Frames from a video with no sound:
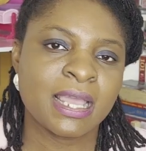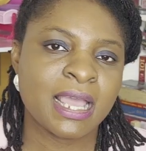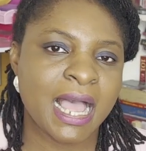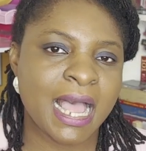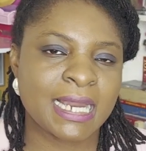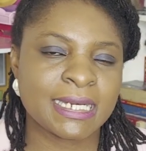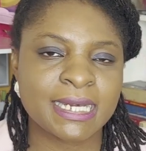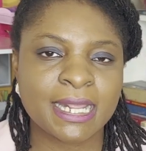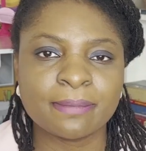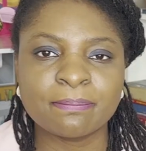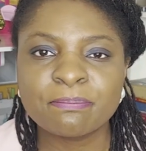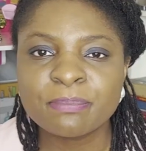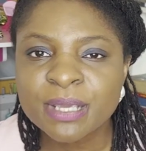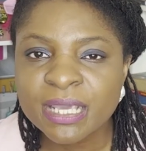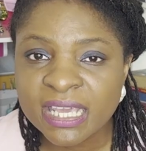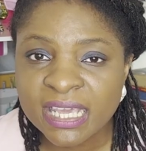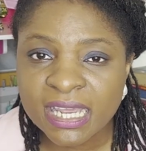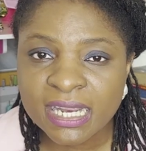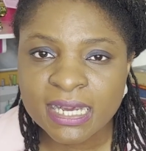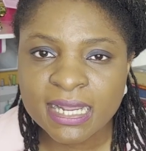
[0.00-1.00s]
Are they
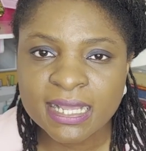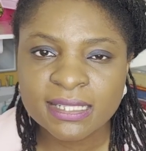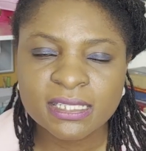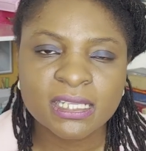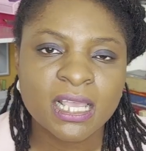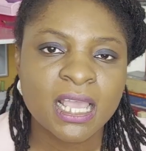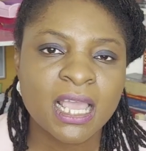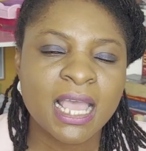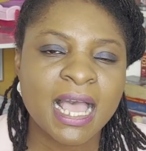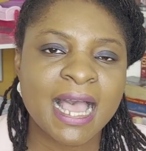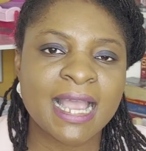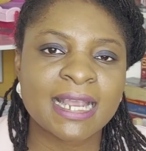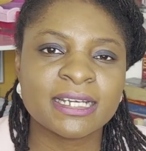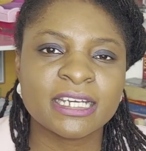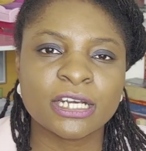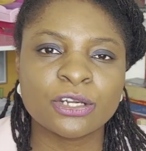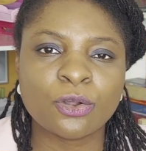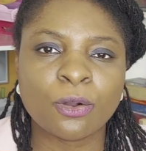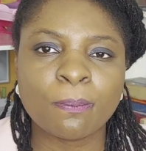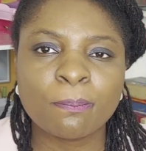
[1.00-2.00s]
picking it? Are
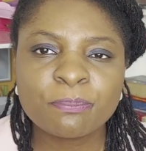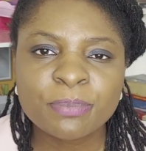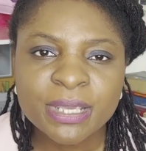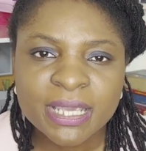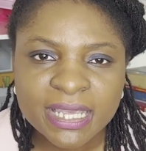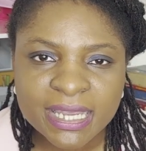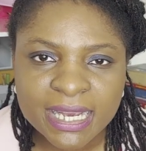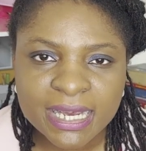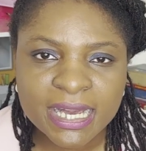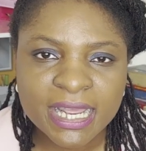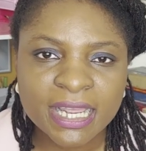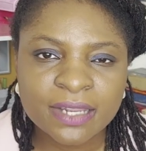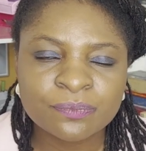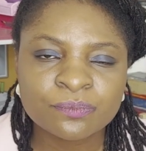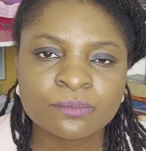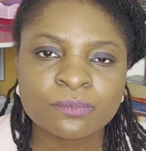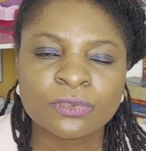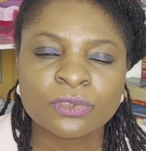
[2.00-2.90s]
they not picking it?